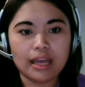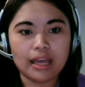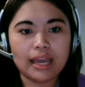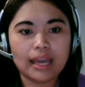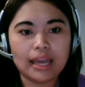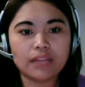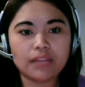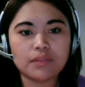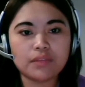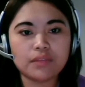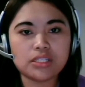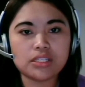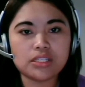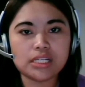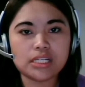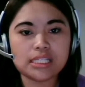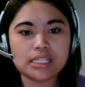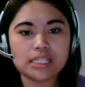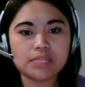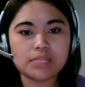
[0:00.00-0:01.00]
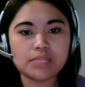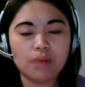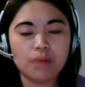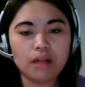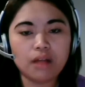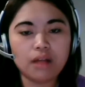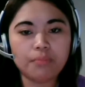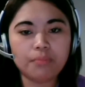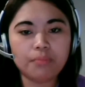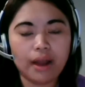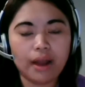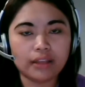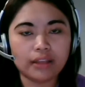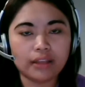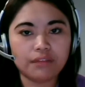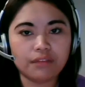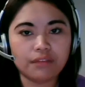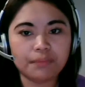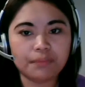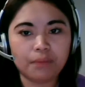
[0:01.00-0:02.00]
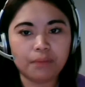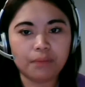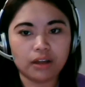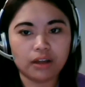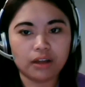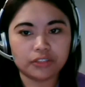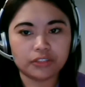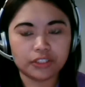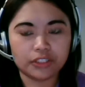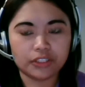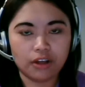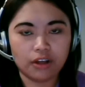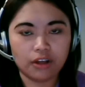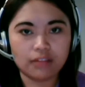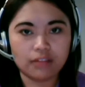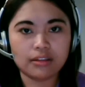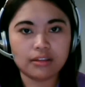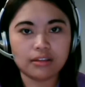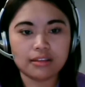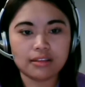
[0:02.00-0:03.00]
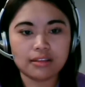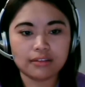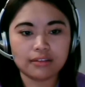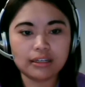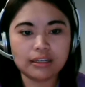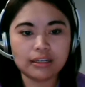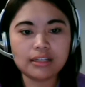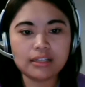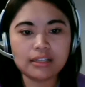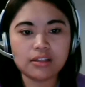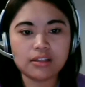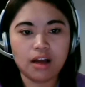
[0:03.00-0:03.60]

It was just a small part of a pattern on the three